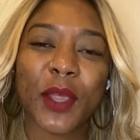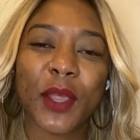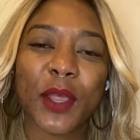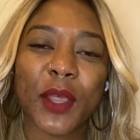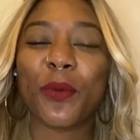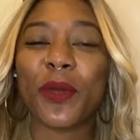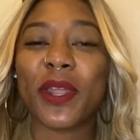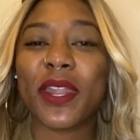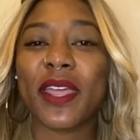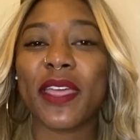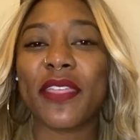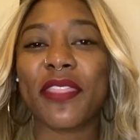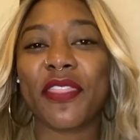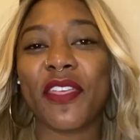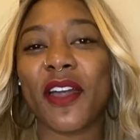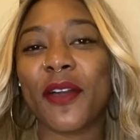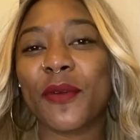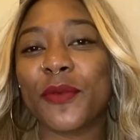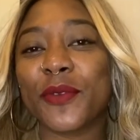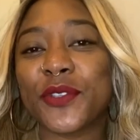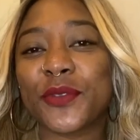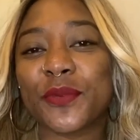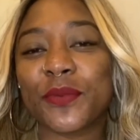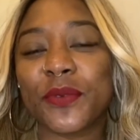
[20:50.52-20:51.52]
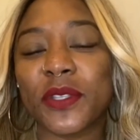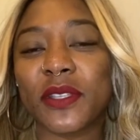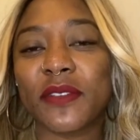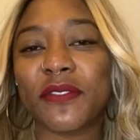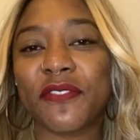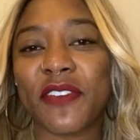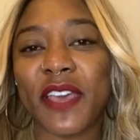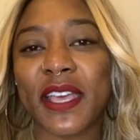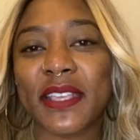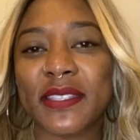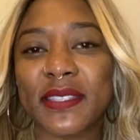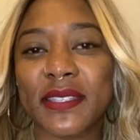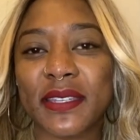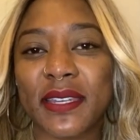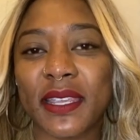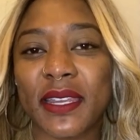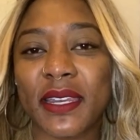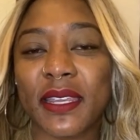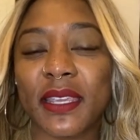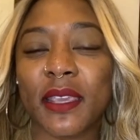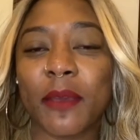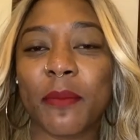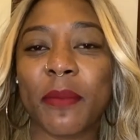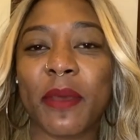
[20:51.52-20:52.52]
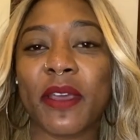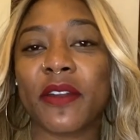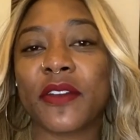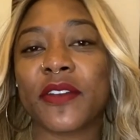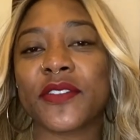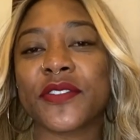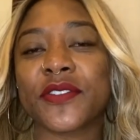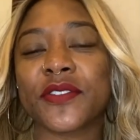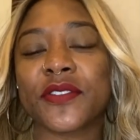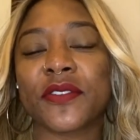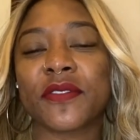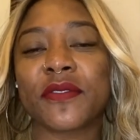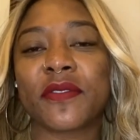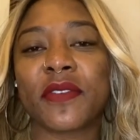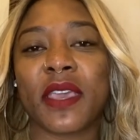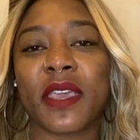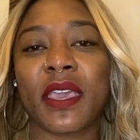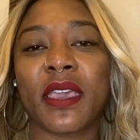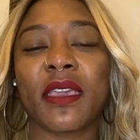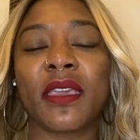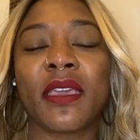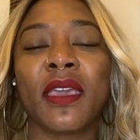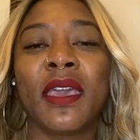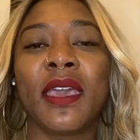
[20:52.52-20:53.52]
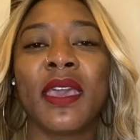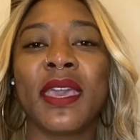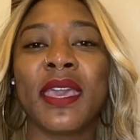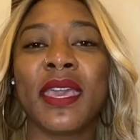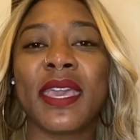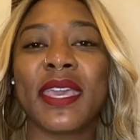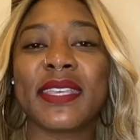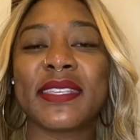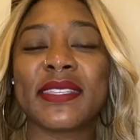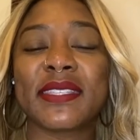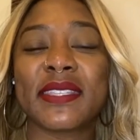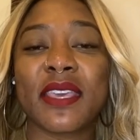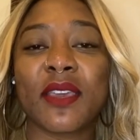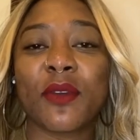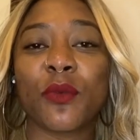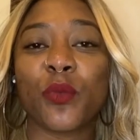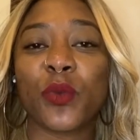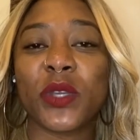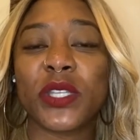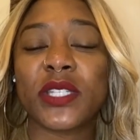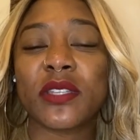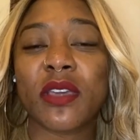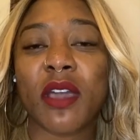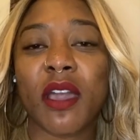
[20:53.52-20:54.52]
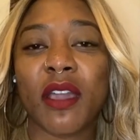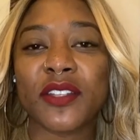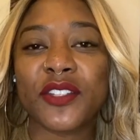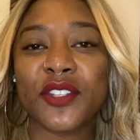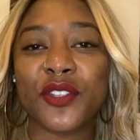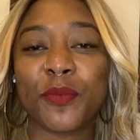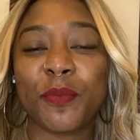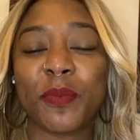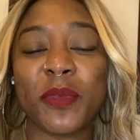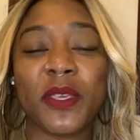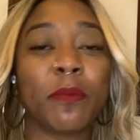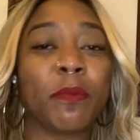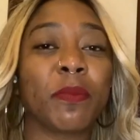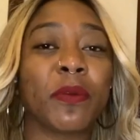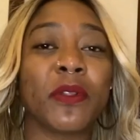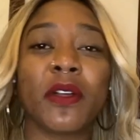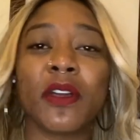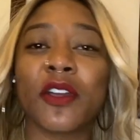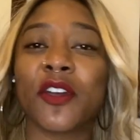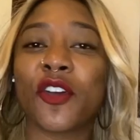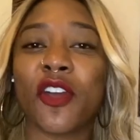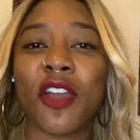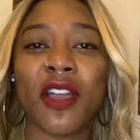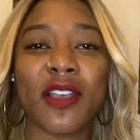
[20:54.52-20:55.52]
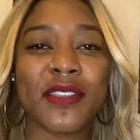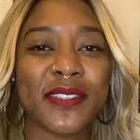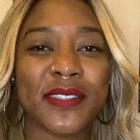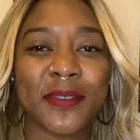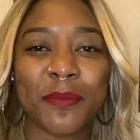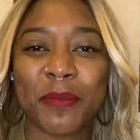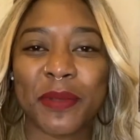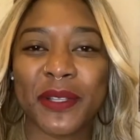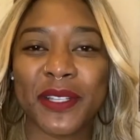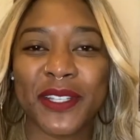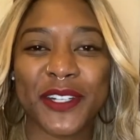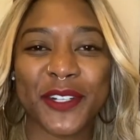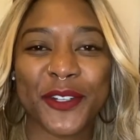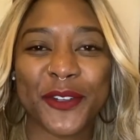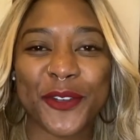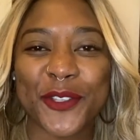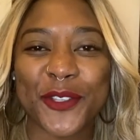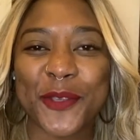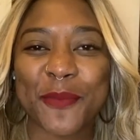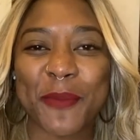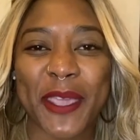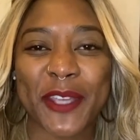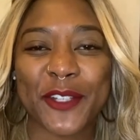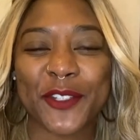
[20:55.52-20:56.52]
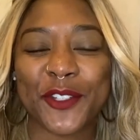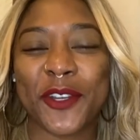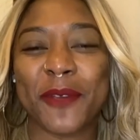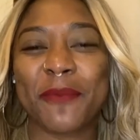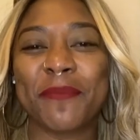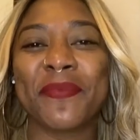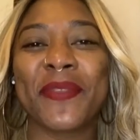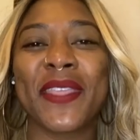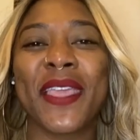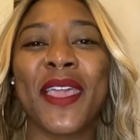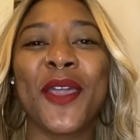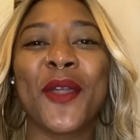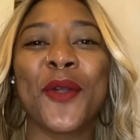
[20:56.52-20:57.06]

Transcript: Well, what I thought was really fascinating about our survey is that we talked to people across the political spectrum.